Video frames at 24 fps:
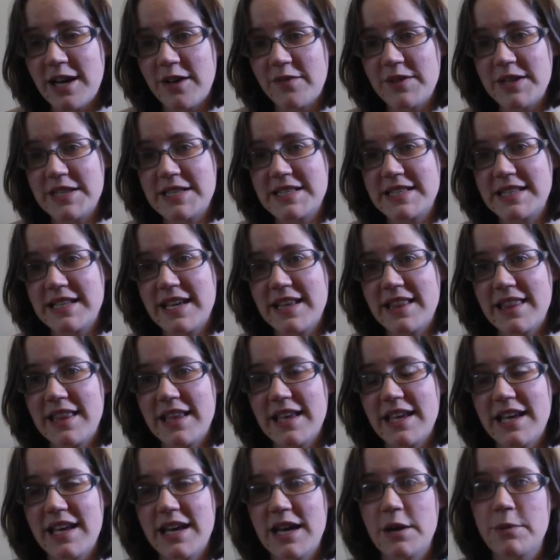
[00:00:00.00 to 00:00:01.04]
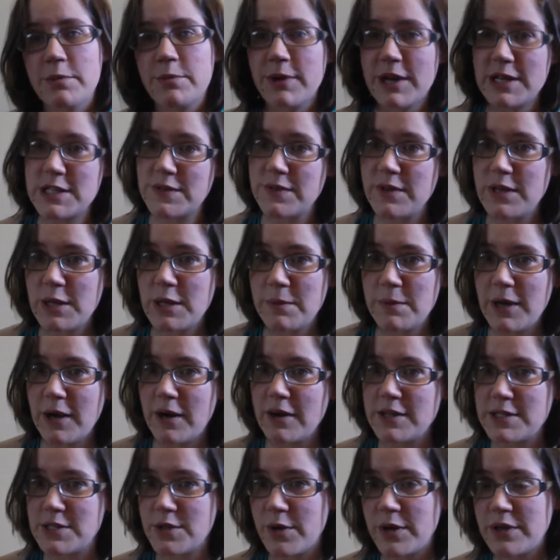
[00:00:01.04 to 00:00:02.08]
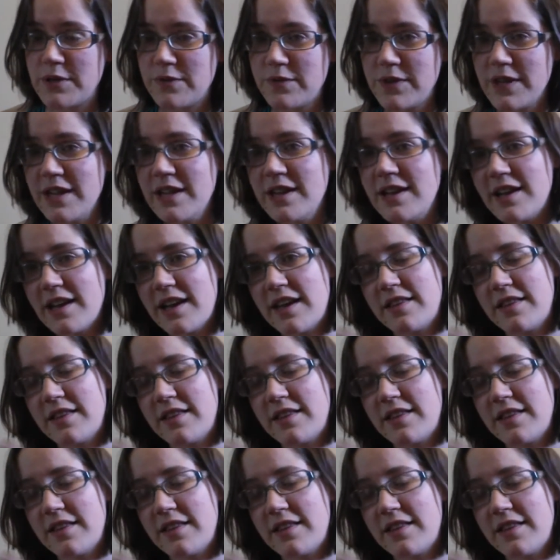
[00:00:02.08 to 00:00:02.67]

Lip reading: obviously the breastfeeding parent is going to feed